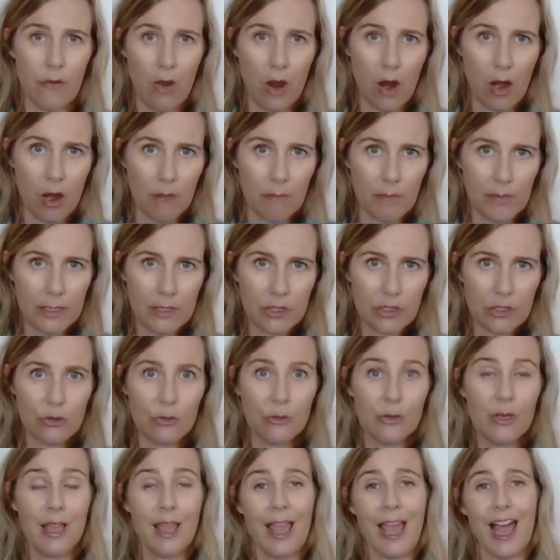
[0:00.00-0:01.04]

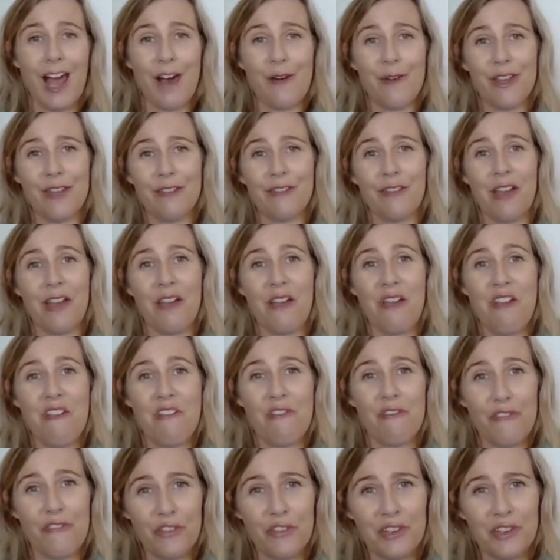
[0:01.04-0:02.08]
environmental. However,
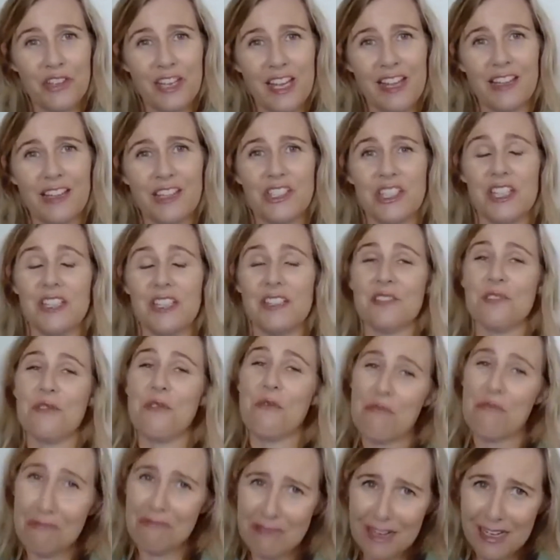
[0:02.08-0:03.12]
food
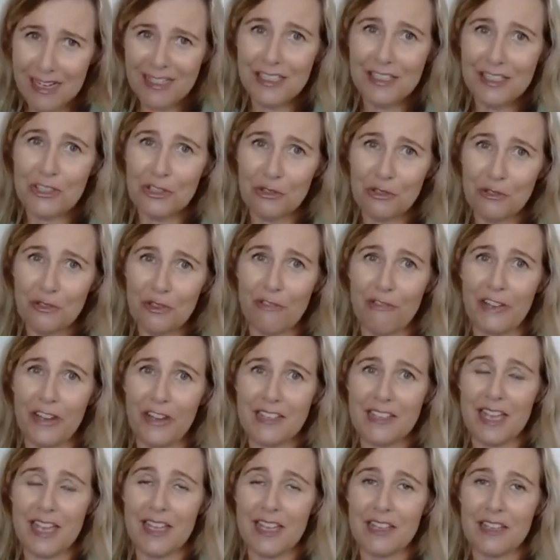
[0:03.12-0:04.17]
allergies really do
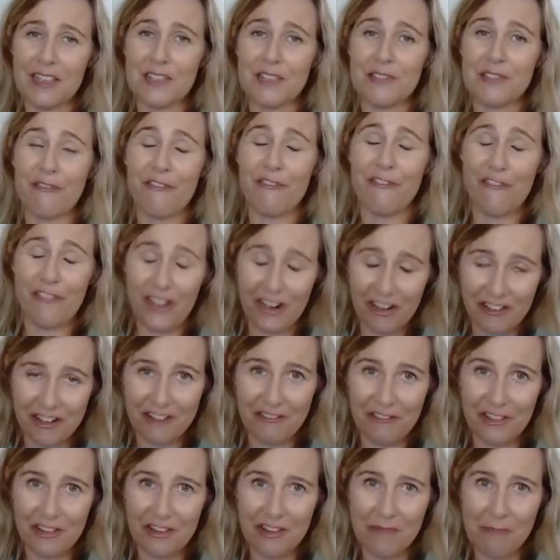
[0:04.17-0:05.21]
affect ears
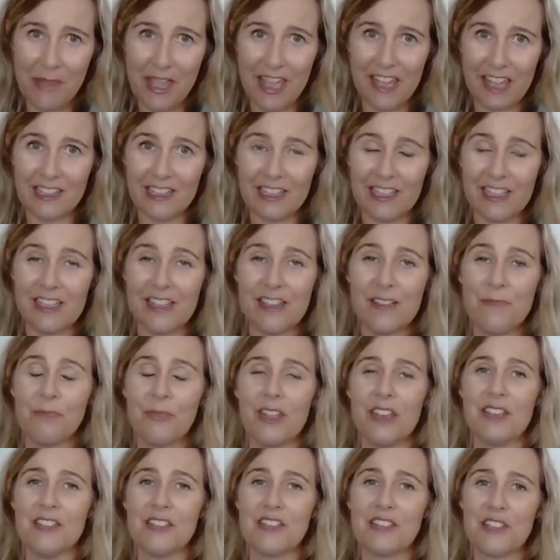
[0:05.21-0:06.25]
very, very badly.
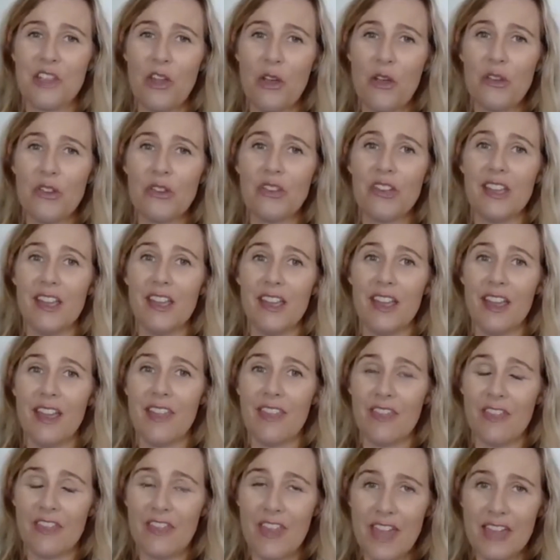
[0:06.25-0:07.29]
So
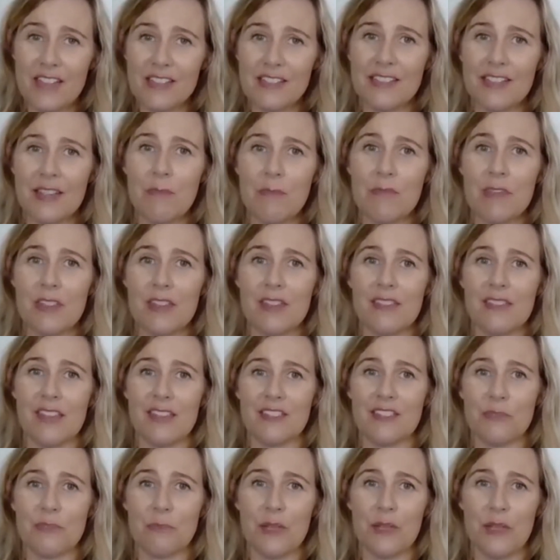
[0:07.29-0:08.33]
that's
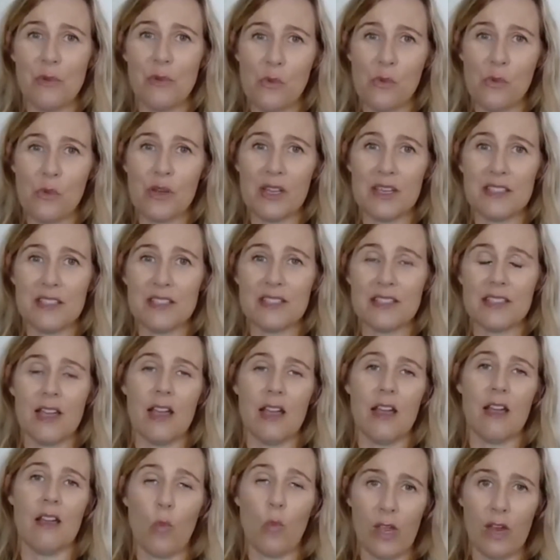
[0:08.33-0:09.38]
something that to be always
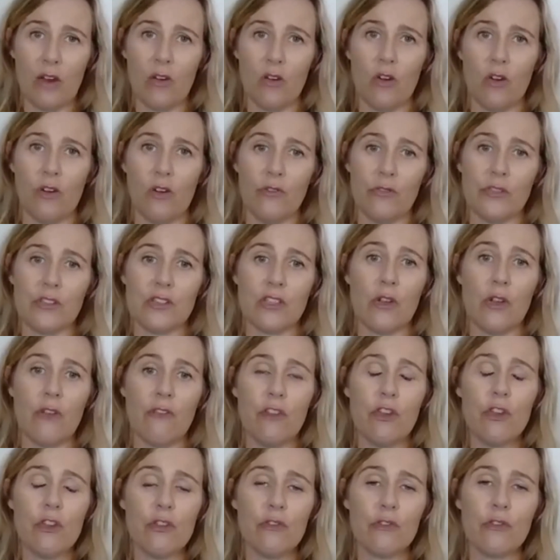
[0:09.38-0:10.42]
aware of. So
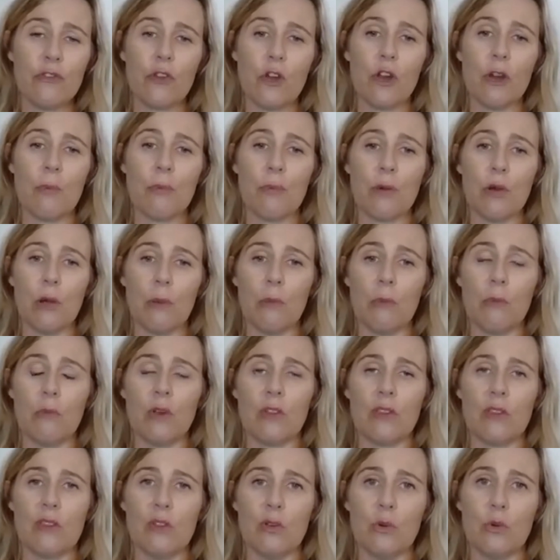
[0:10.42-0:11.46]
if you've got a
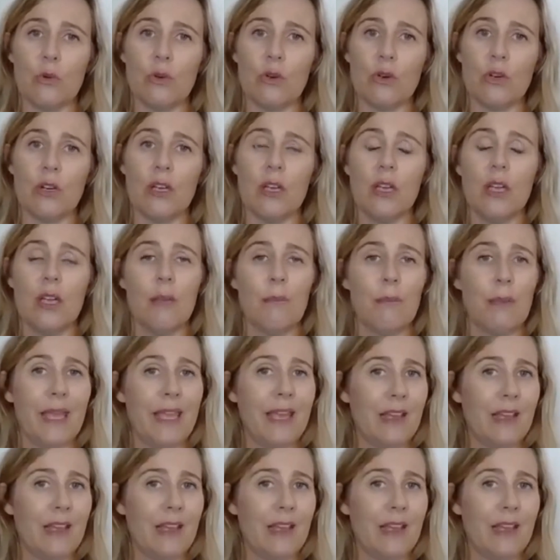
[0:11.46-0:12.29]
problem with your